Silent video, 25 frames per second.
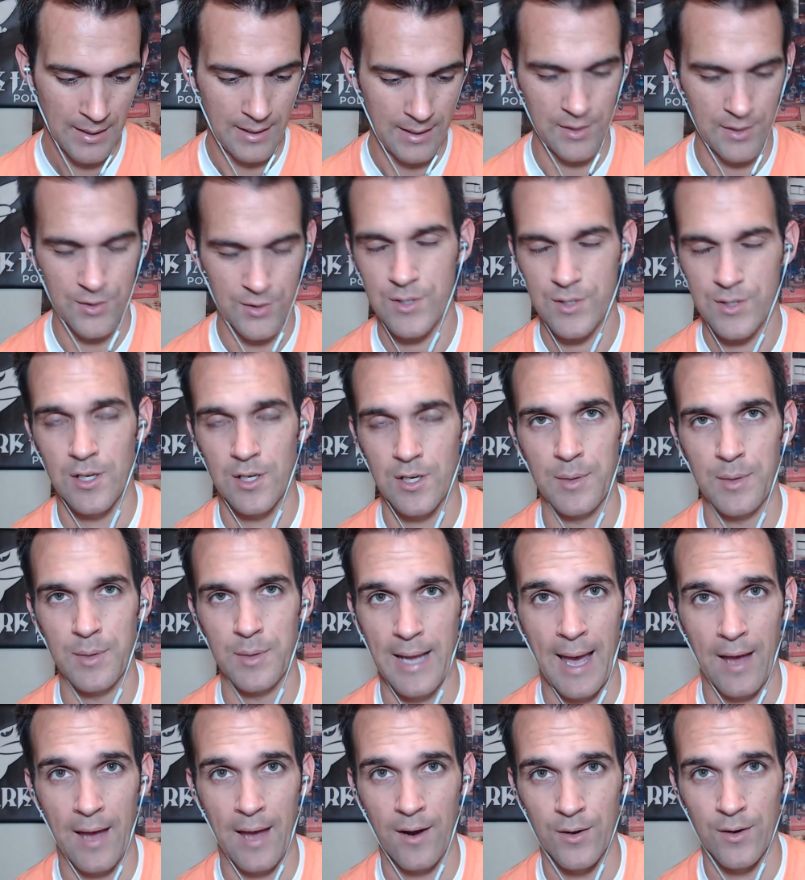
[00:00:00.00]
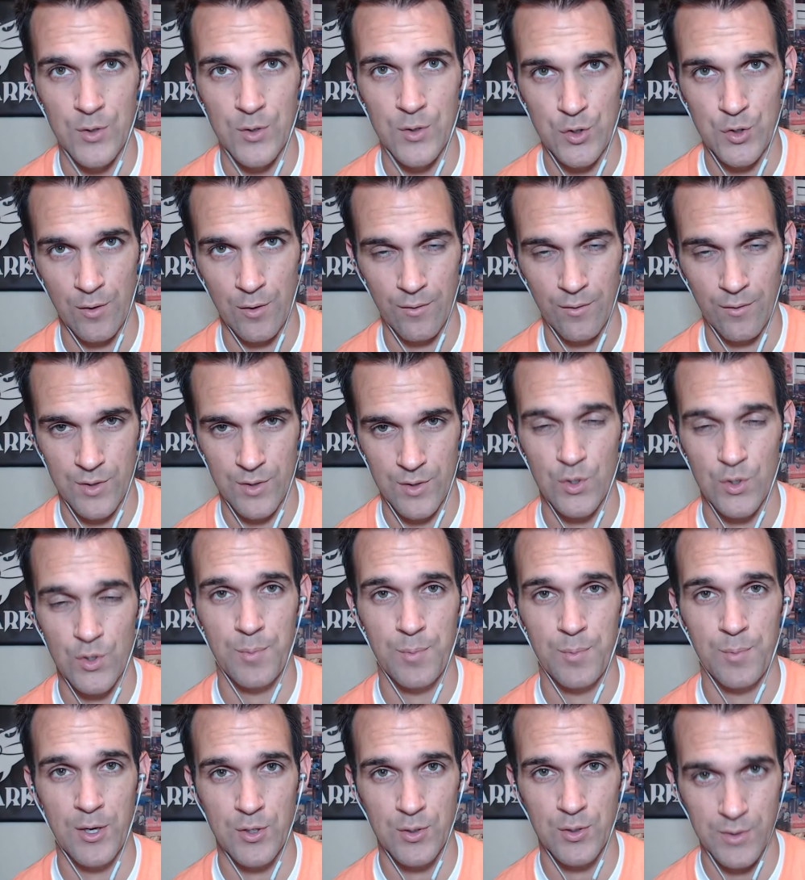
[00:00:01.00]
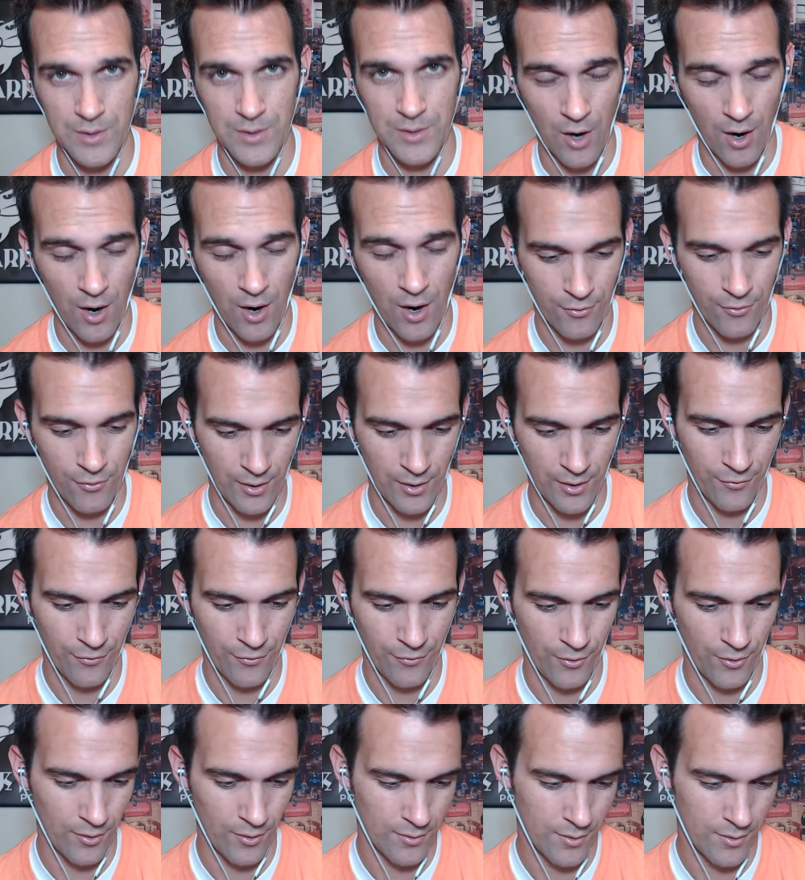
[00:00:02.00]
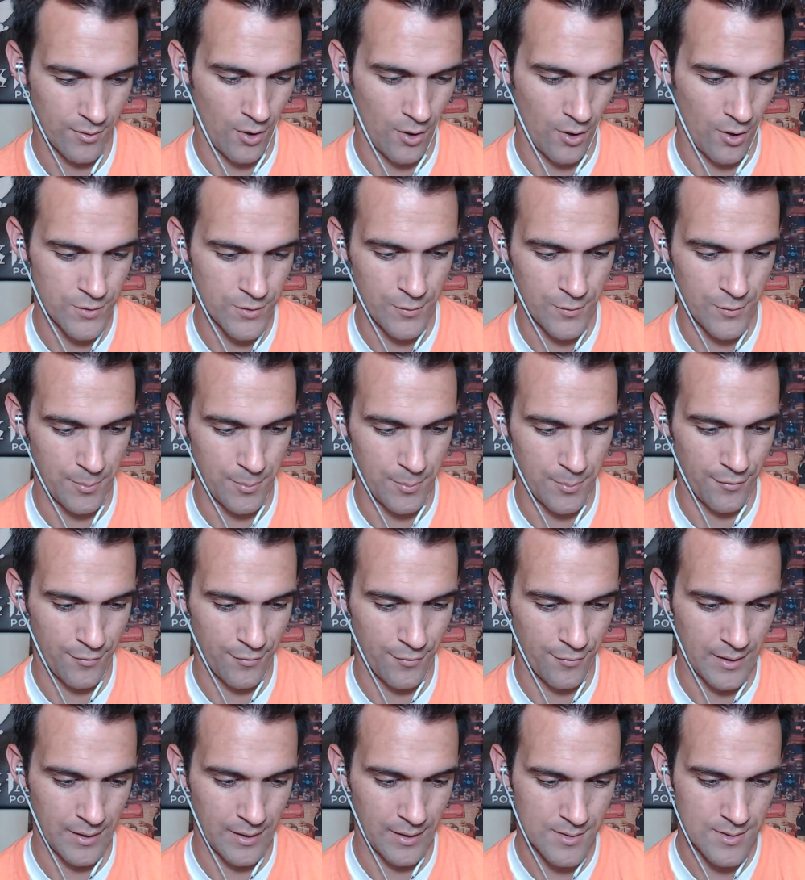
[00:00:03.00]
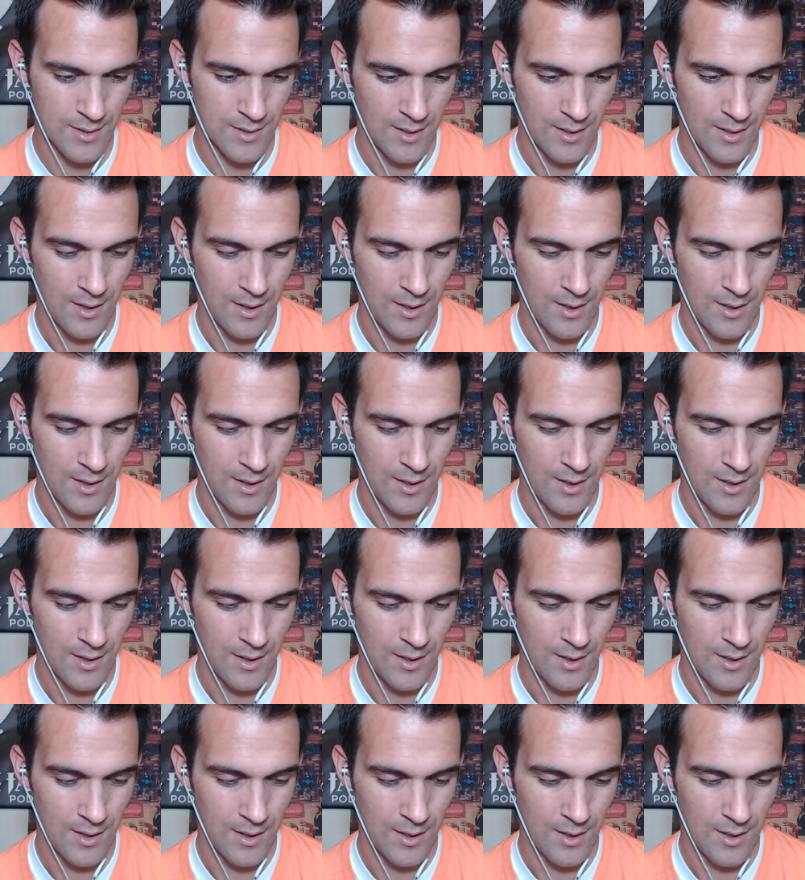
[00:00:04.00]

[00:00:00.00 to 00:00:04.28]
And it's just going to be an add-on service or specialty offering for college football fans.